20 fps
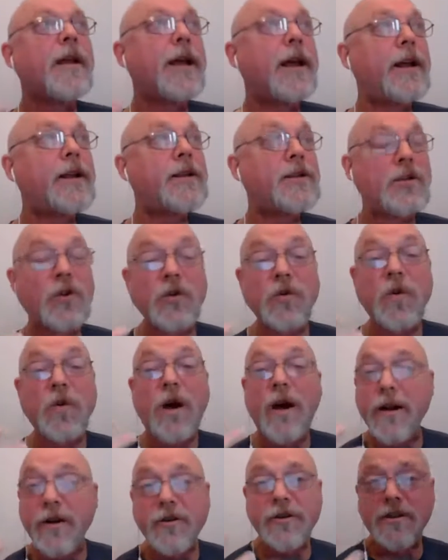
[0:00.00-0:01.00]
Is to
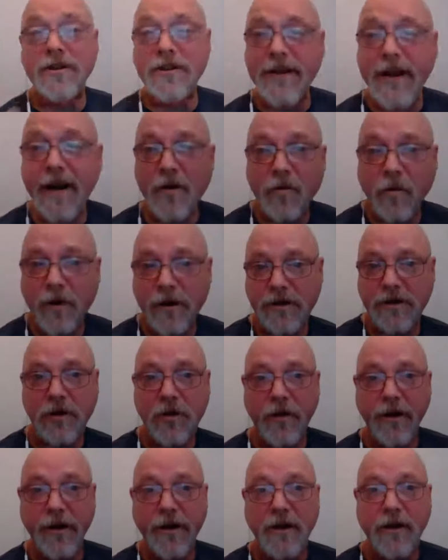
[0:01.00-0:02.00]
understand what's
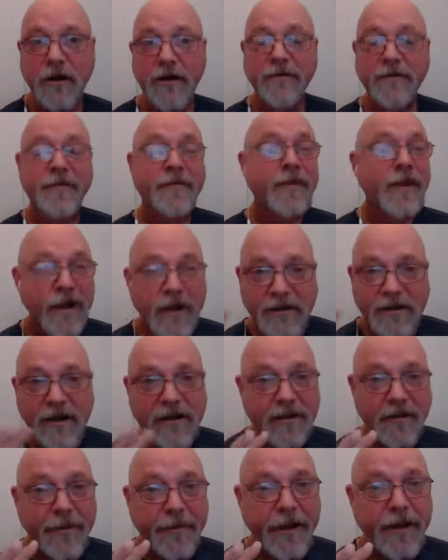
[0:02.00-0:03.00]
going on. It
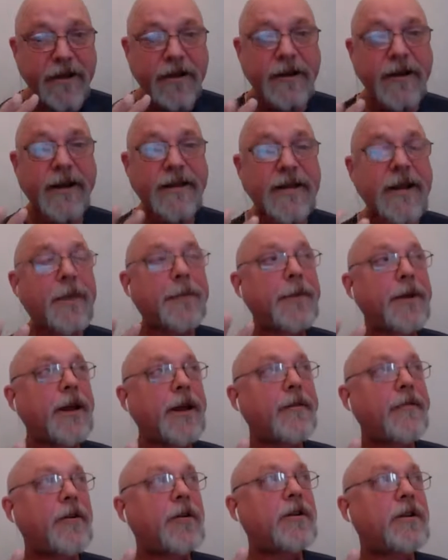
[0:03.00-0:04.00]
doesn't mean you let that
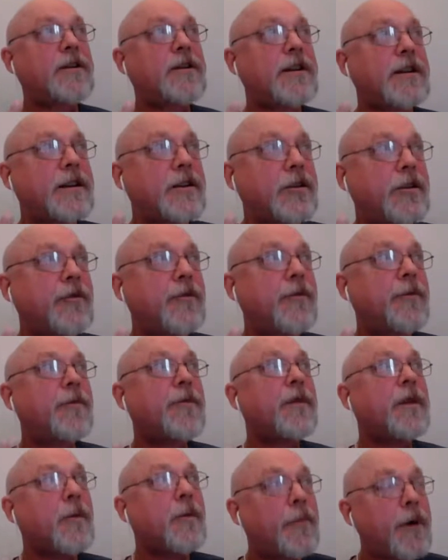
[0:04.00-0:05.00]
behavior continue,
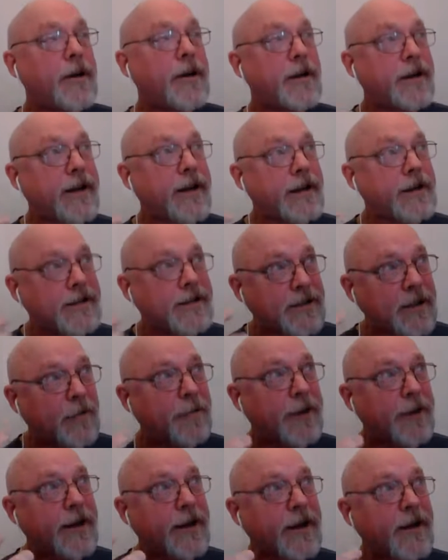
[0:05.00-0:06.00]
but you need
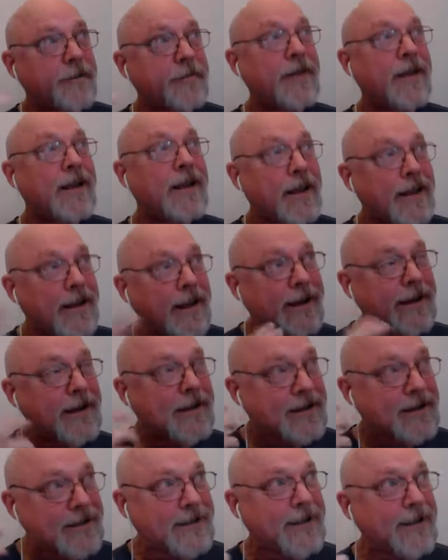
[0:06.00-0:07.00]
somebody that
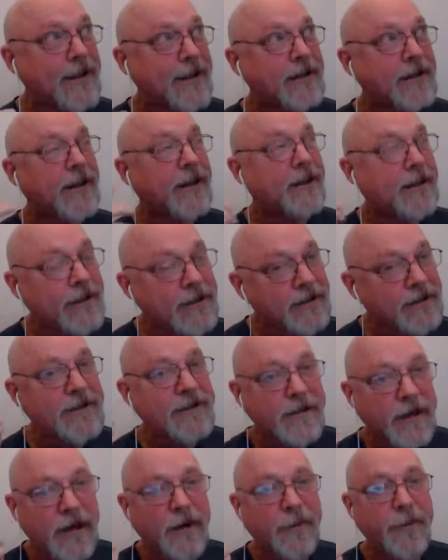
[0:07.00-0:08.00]
can see that this
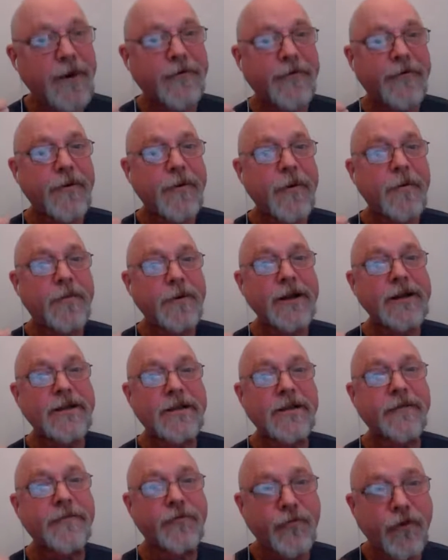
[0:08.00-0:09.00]
is coming from a
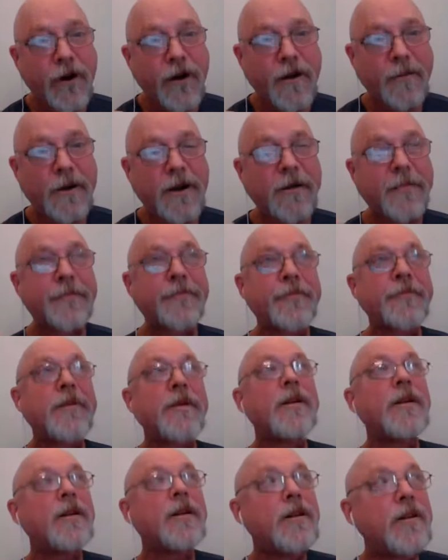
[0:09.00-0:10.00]
place of trauma,
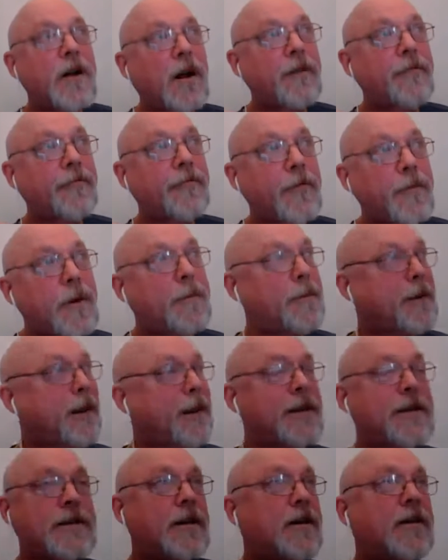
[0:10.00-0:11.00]
not from a
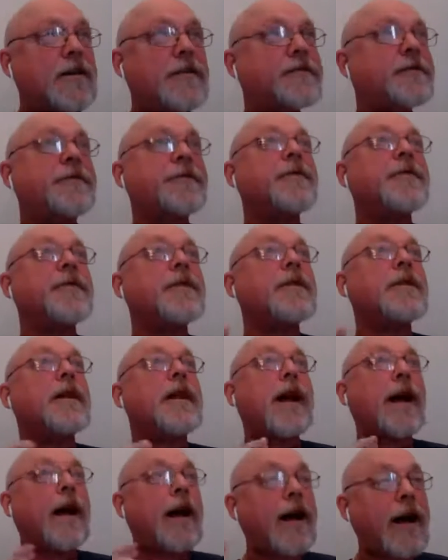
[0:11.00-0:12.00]
place of
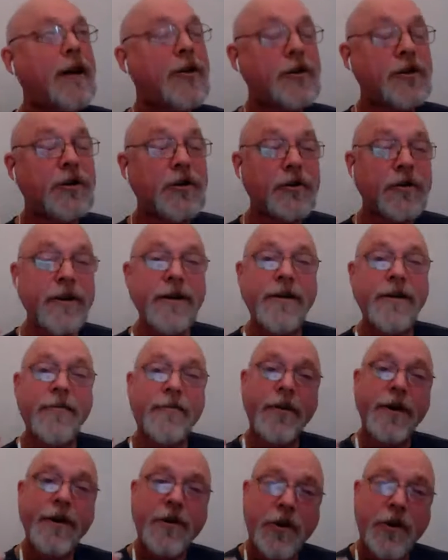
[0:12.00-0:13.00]
attitude. And
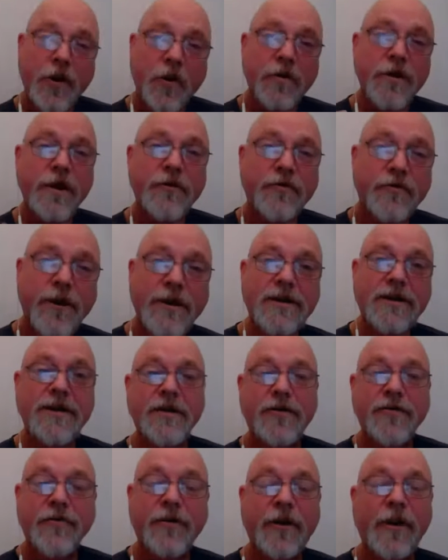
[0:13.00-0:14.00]
if we don't address
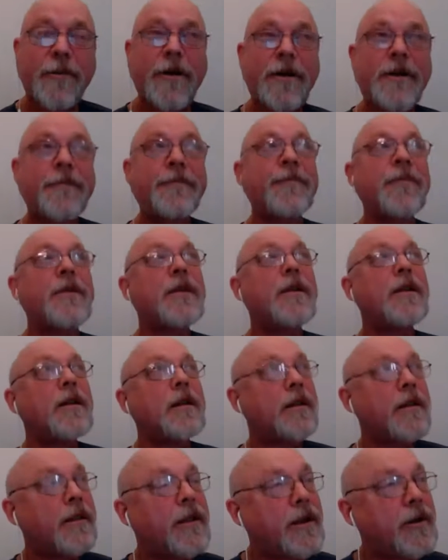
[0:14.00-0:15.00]
the trauma,
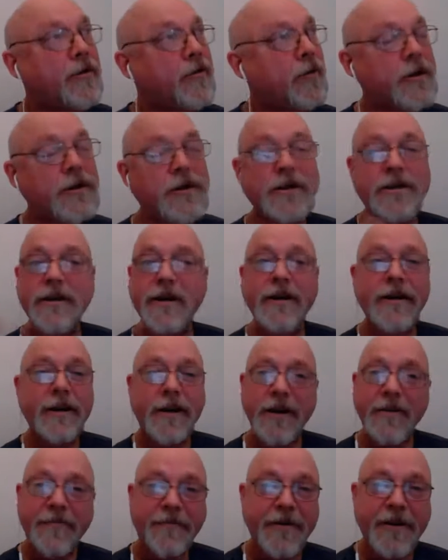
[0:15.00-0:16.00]
we're just going to
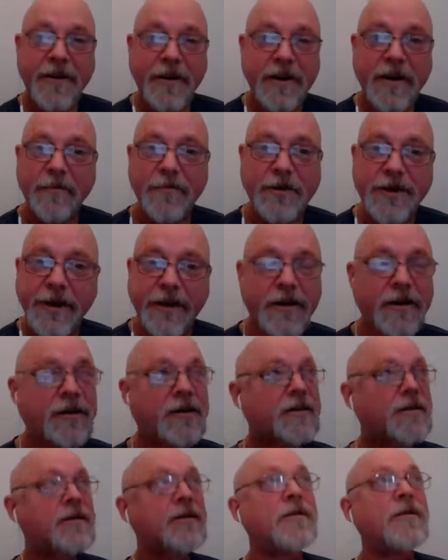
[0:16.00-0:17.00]
keep filling up
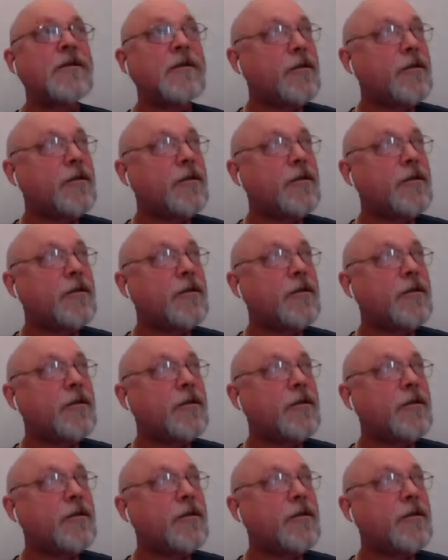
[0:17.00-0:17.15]
jails.